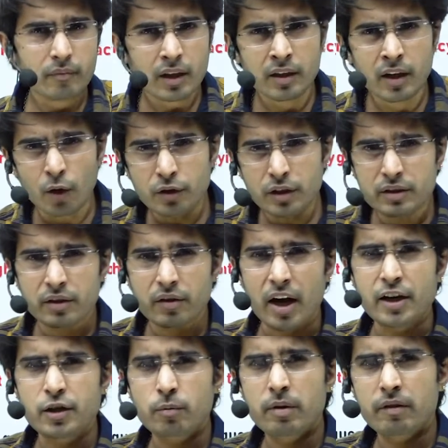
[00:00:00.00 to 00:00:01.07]
Now this
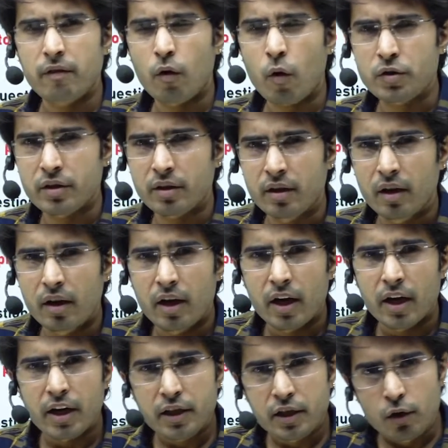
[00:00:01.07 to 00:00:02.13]
right to be forgotten,
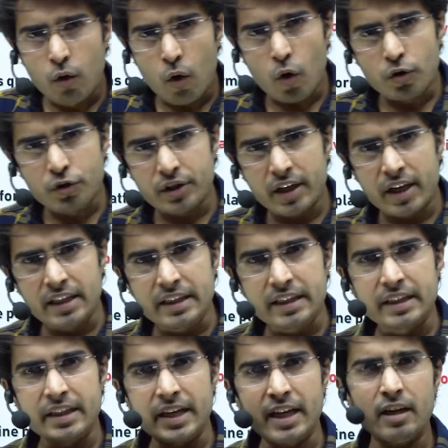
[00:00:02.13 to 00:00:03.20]
it goes in
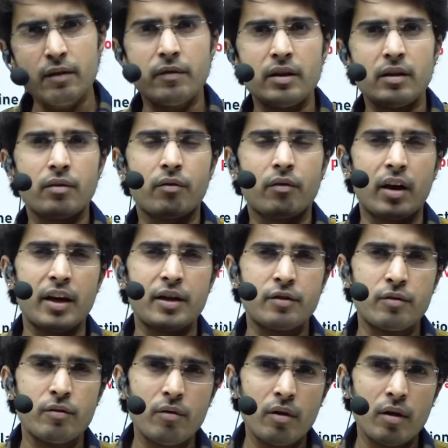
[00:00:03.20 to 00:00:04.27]
sync with right
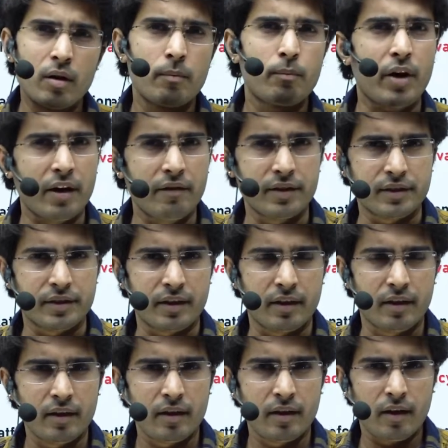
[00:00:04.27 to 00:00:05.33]
to privacy.
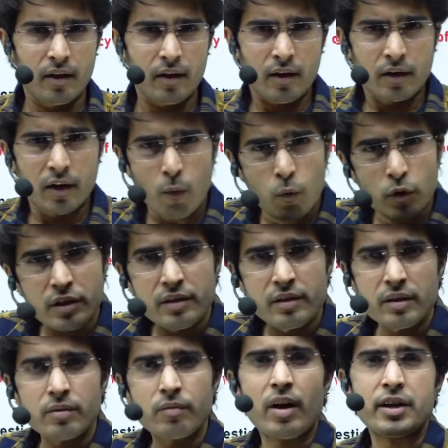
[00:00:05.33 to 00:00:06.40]
Now what is
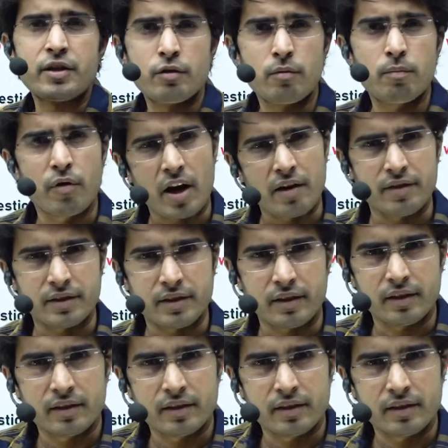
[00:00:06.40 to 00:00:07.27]
this right to privacy?